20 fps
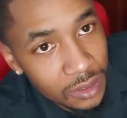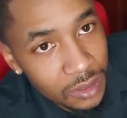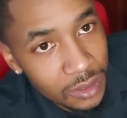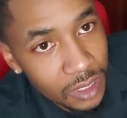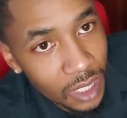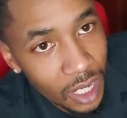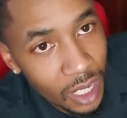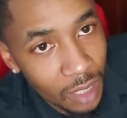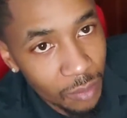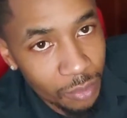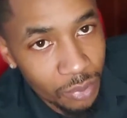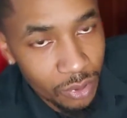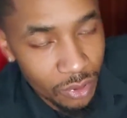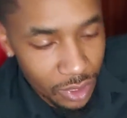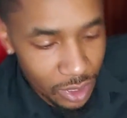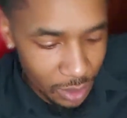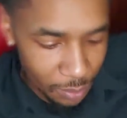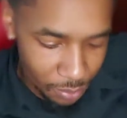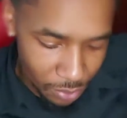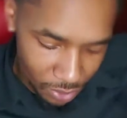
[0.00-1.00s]
I'd pull
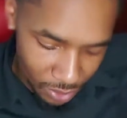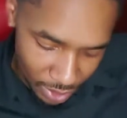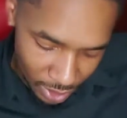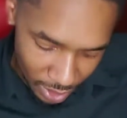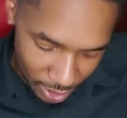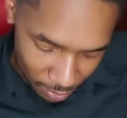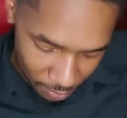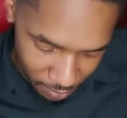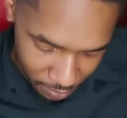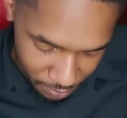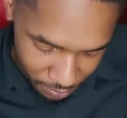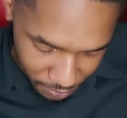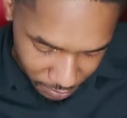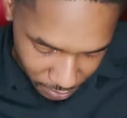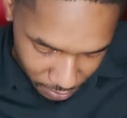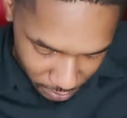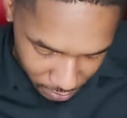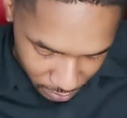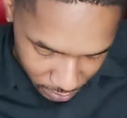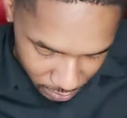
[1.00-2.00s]
up on that
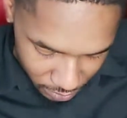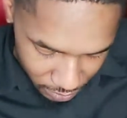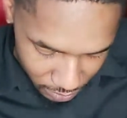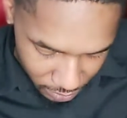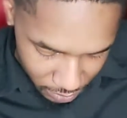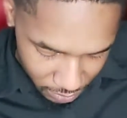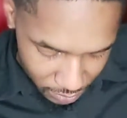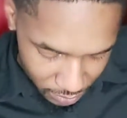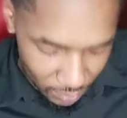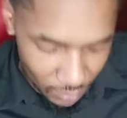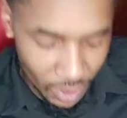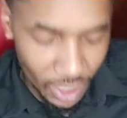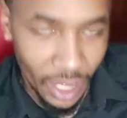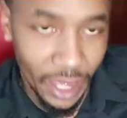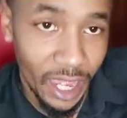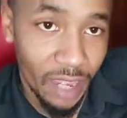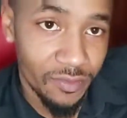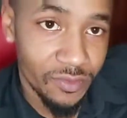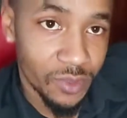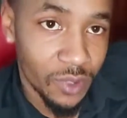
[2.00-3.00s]

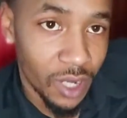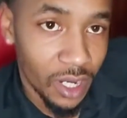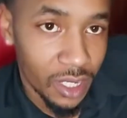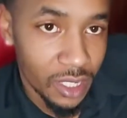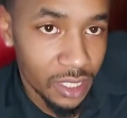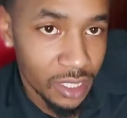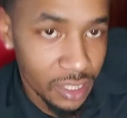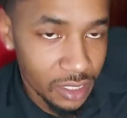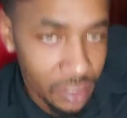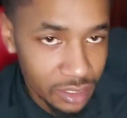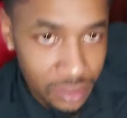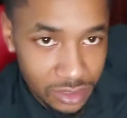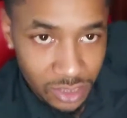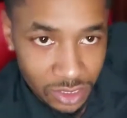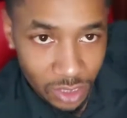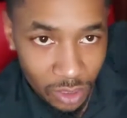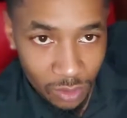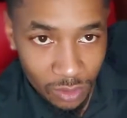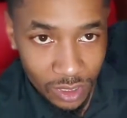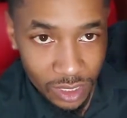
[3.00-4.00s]
after I heat it,
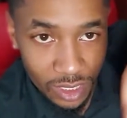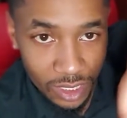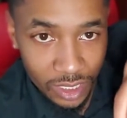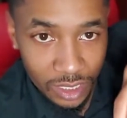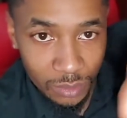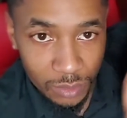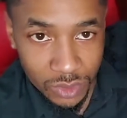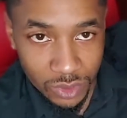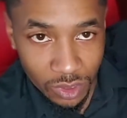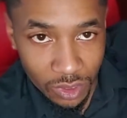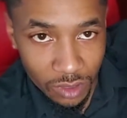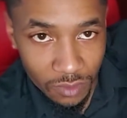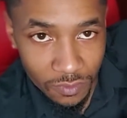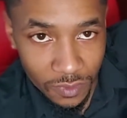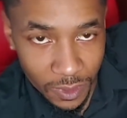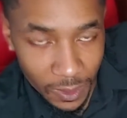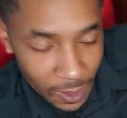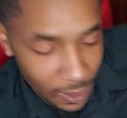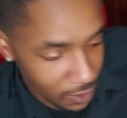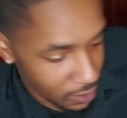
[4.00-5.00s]
so it comes off a
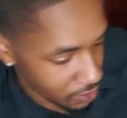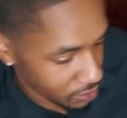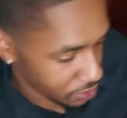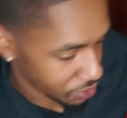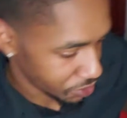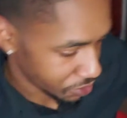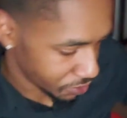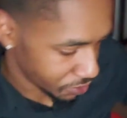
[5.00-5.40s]
lot easier.